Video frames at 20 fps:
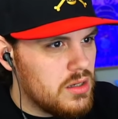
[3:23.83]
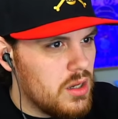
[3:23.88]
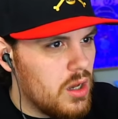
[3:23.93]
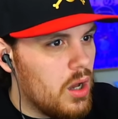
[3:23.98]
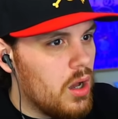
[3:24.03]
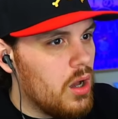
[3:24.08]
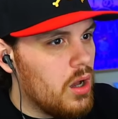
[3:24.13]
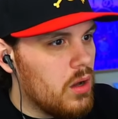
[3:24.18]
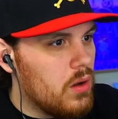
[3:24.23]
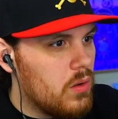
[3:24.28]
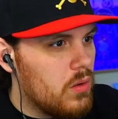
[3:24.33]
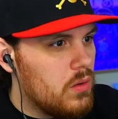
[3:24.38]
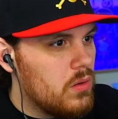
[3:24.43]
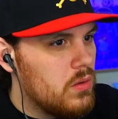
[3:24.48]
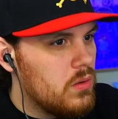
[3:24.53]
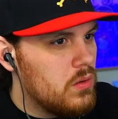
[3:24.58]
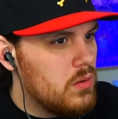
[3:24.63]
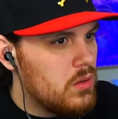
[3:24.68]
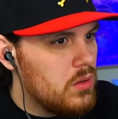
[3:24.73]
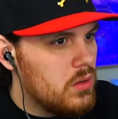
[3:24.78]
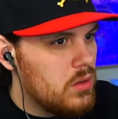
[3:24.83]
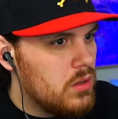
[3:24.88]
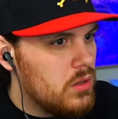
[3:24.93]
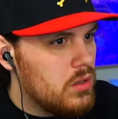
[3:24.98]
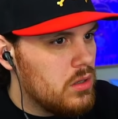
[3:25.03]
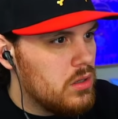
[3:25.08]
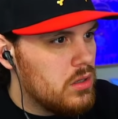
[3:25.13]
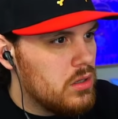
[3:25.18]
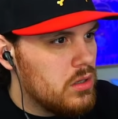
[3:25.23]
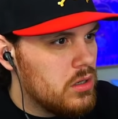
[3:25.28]
Oh.
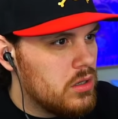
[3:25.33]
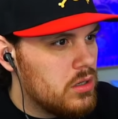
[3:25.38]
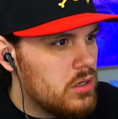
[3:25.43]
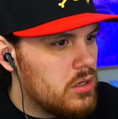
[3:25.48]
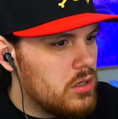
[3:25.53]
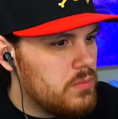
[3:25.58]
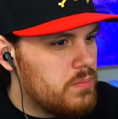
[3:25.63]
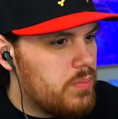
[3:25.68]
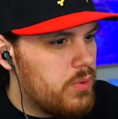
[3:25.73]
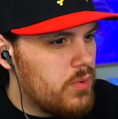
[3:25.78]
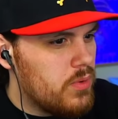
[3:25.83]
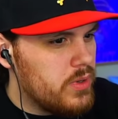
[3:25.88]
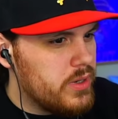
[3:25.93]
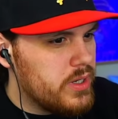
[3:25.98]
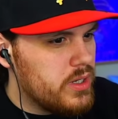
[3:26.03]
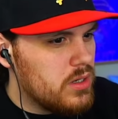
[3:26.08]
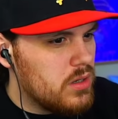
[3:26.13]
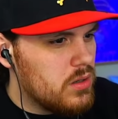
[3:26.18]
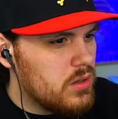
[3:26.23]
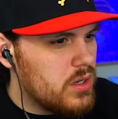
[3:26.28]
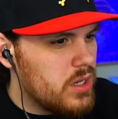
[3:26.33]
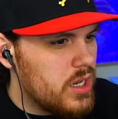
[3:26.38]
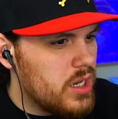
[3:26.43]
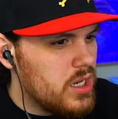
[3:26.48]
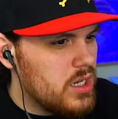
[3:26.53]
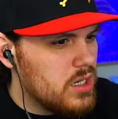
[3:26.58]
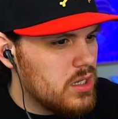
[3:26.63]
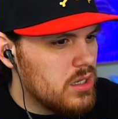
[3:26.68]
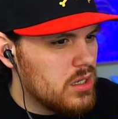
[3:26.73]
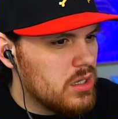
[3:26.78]
Good point.
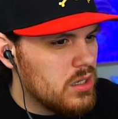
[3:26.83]
Okay.